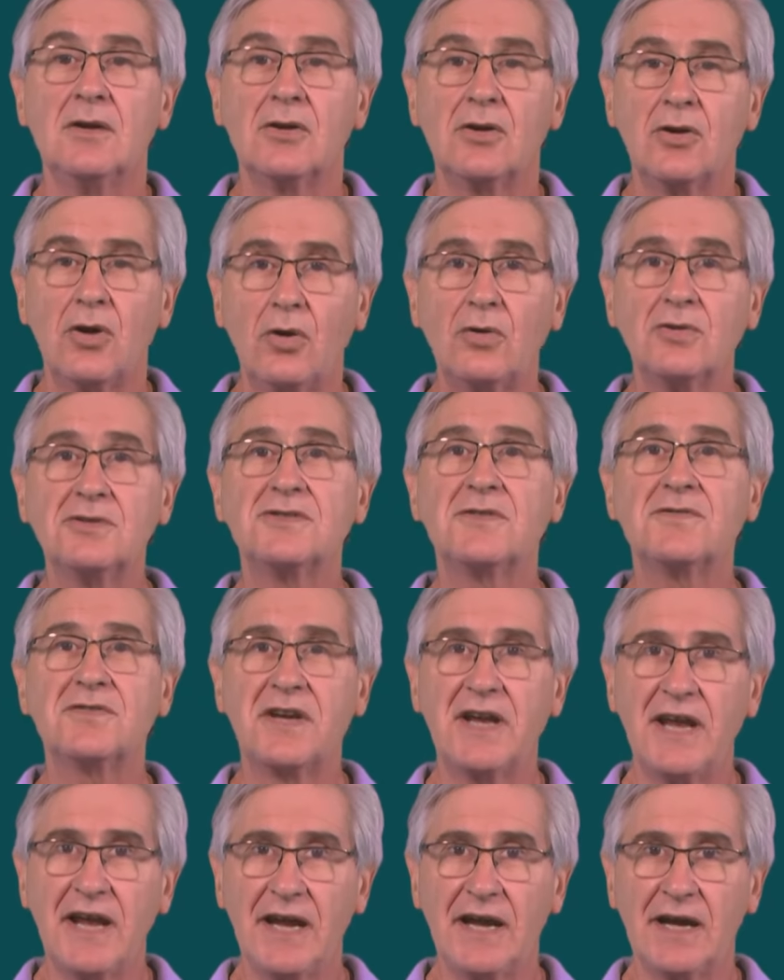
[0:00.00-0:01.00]
Goals of
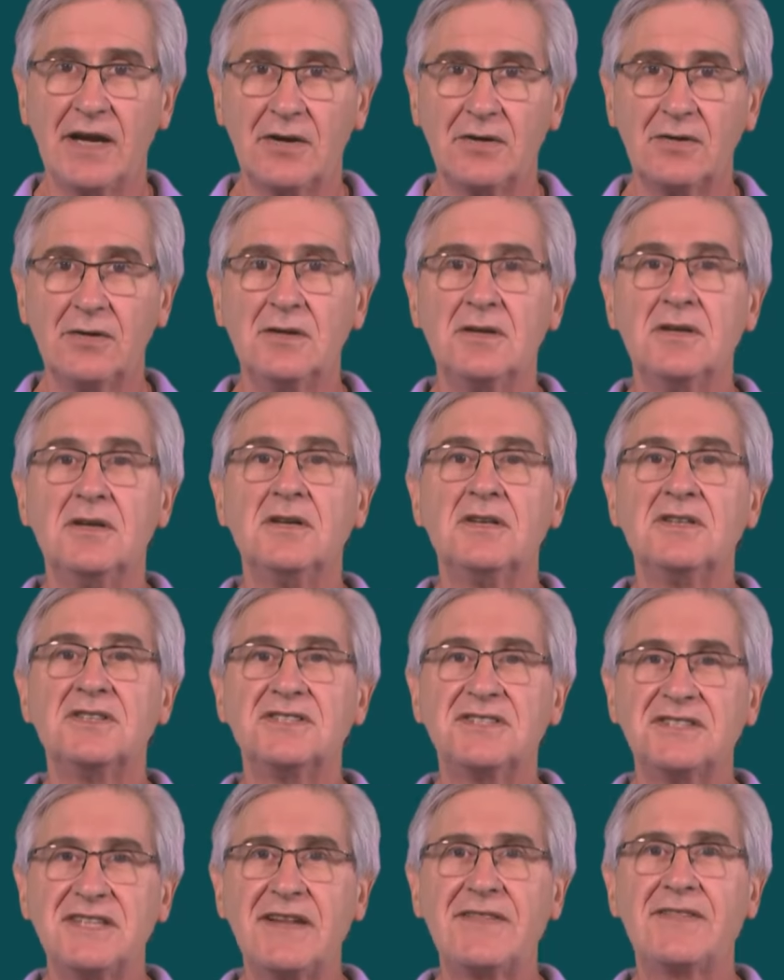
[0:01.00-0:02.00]
care
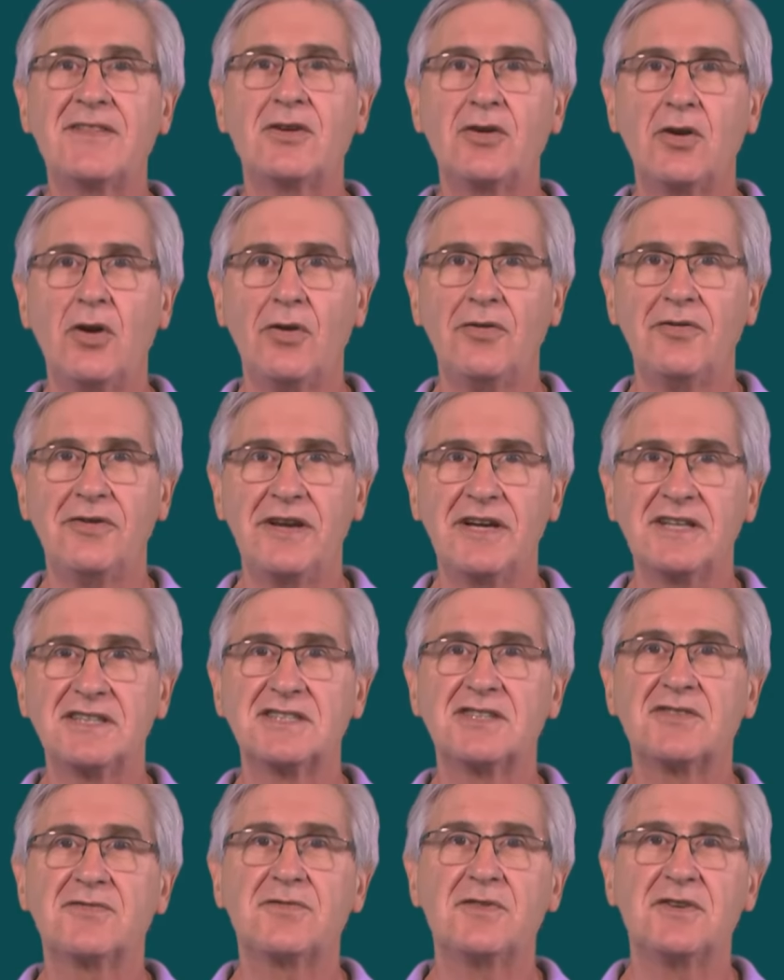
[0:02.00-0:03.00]
set the
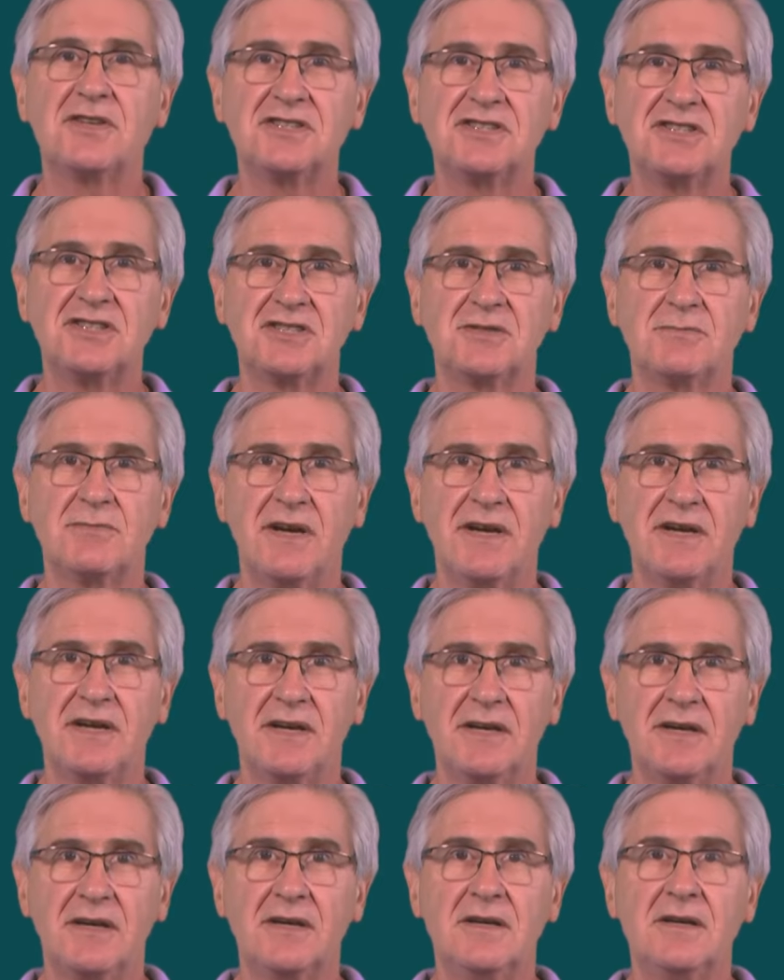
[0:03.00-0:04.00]
context for
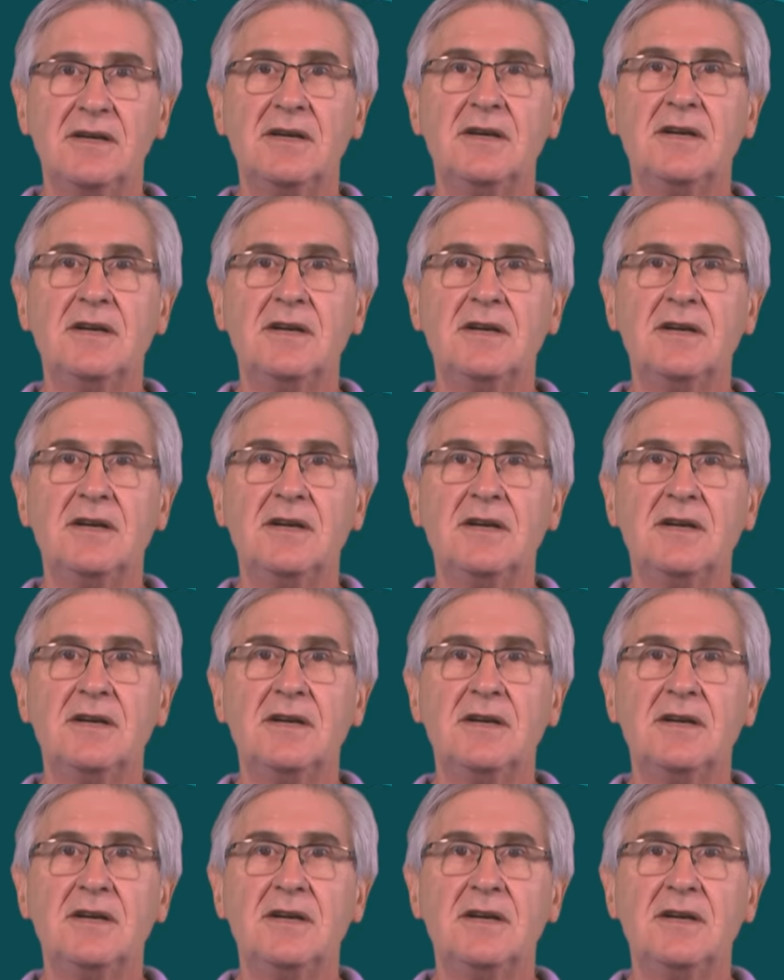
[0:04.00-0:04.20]
decision-making,